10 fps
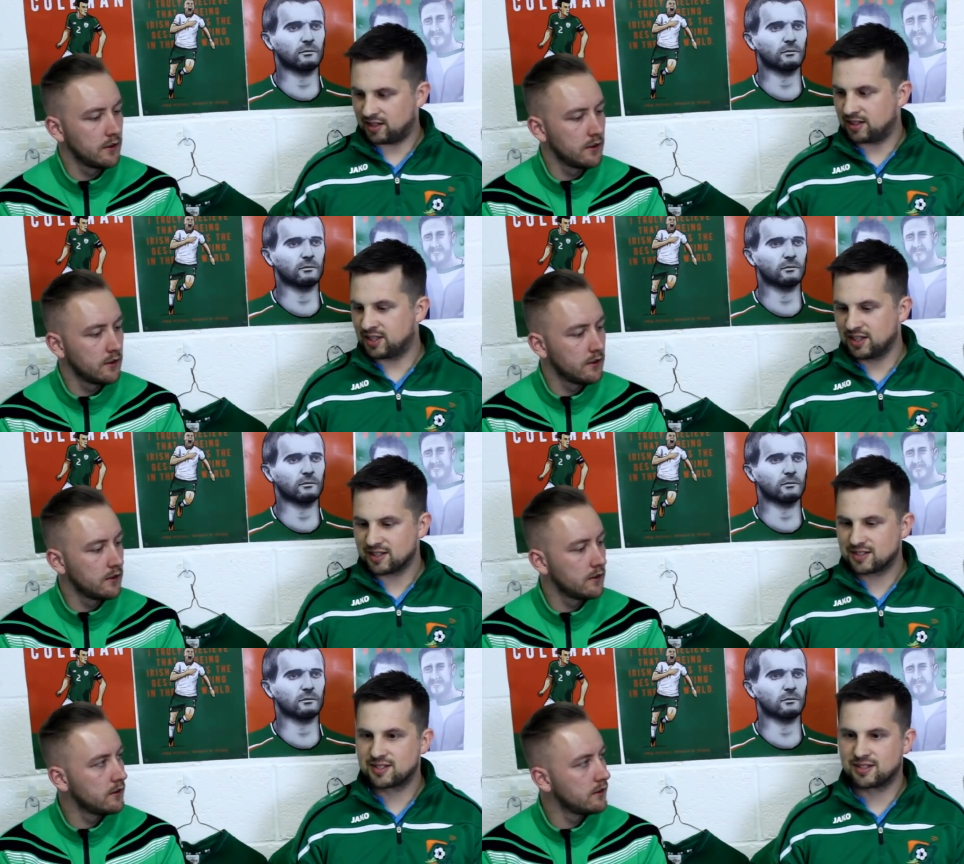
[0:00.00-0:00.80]
Speaker 1: I, I think
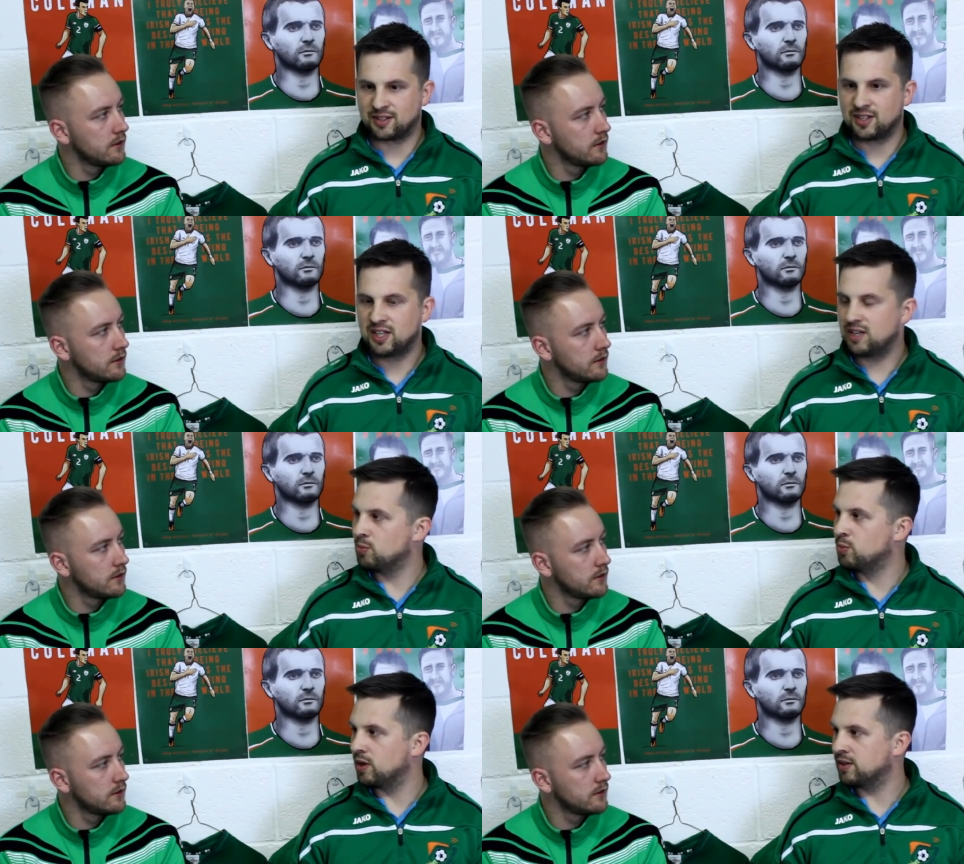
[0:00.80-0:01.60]
it's I think it,
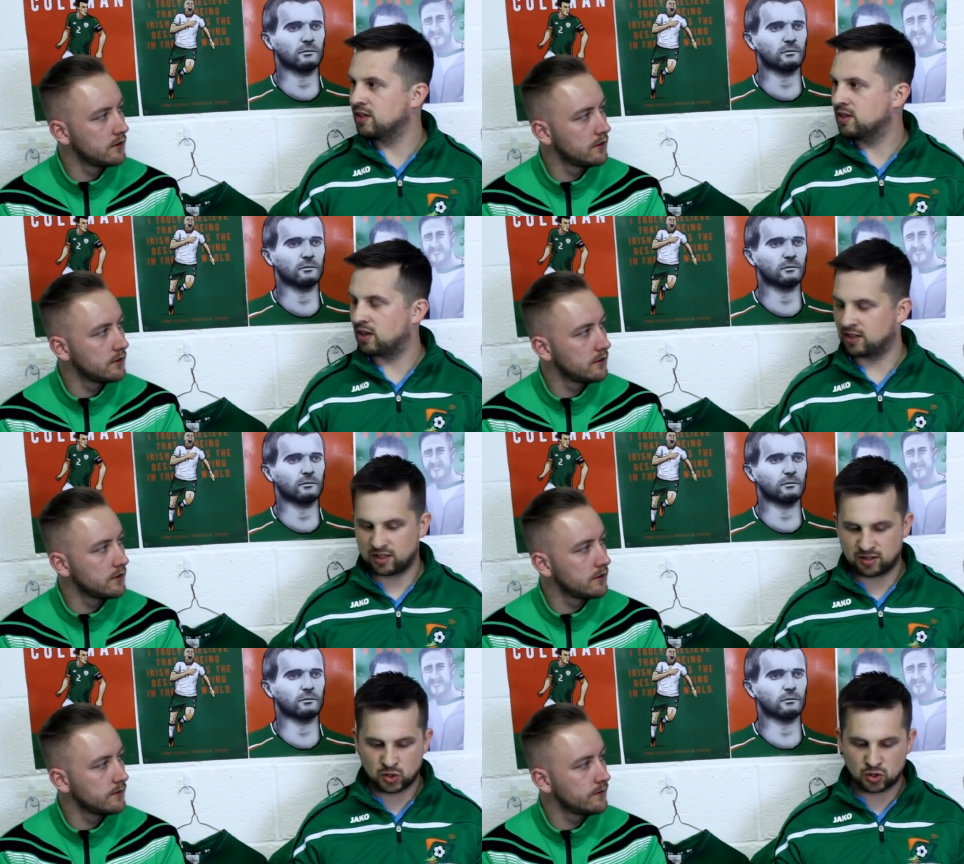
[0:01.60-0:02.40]
I think like
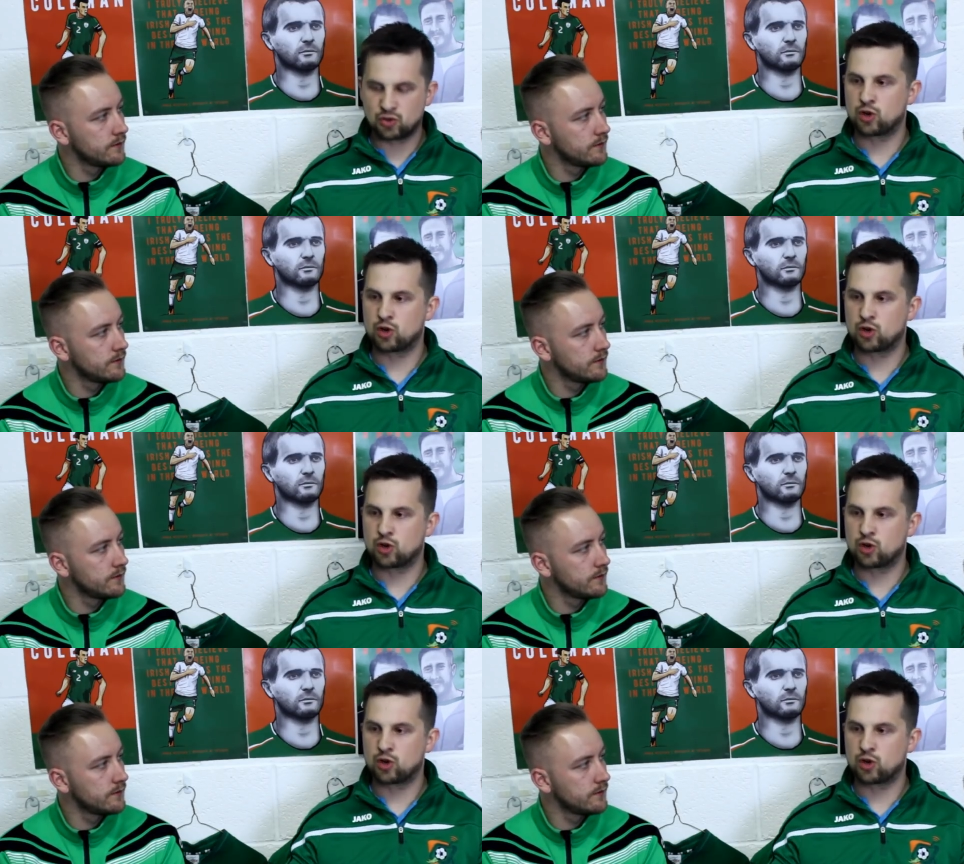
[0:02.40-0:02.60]
the the